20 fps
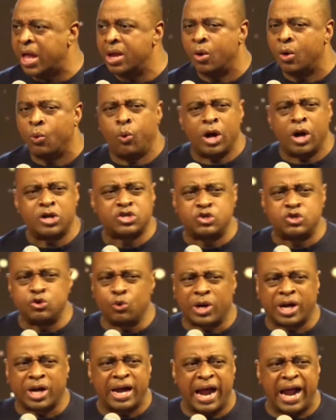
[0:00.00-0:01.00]
What you
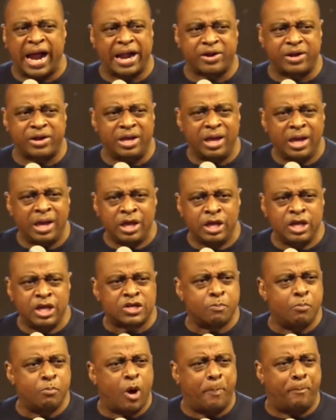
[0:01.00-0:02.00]
carry is
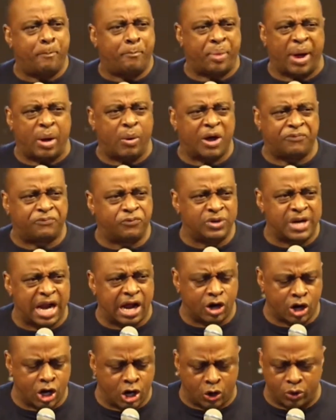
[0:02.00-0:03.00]
more powerful than
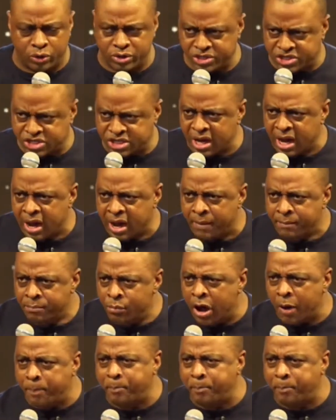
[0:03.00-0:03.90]
guns, more